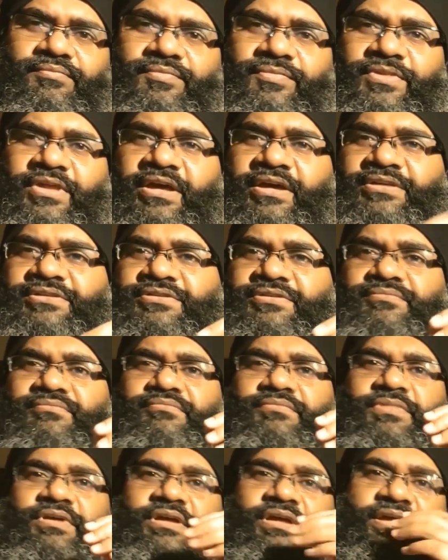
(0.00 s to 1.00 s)
That
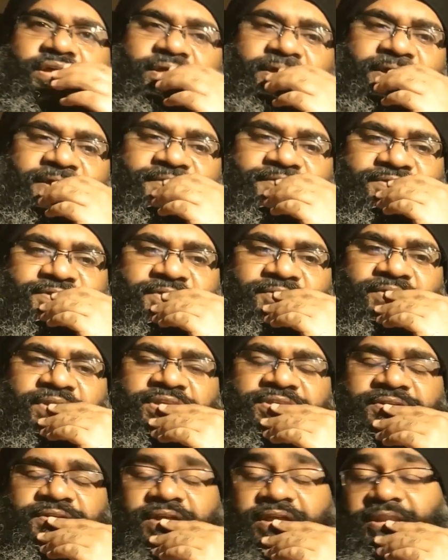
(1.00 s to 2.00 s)
gives the
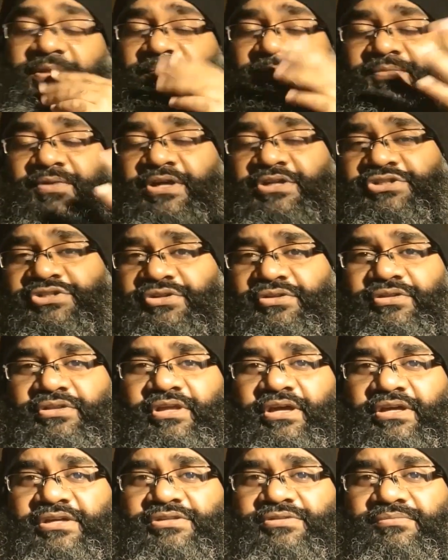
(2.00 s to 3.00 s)
reader an impression
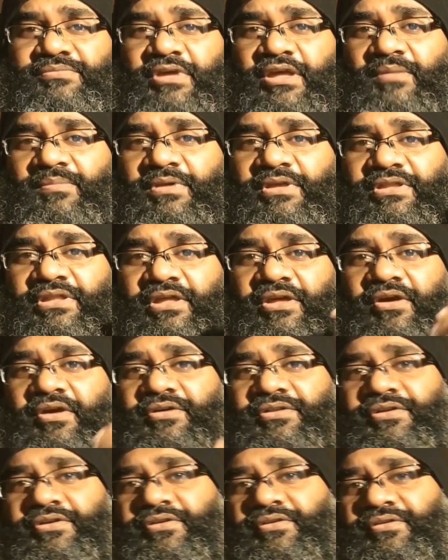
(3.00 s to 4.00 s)
that maybe the
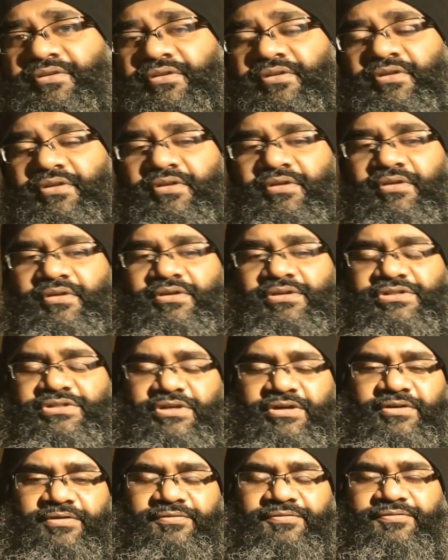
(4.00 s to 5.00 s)
author,
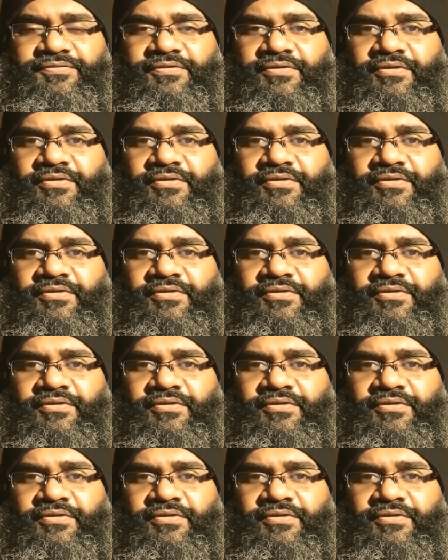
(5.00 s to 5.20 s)
Derf,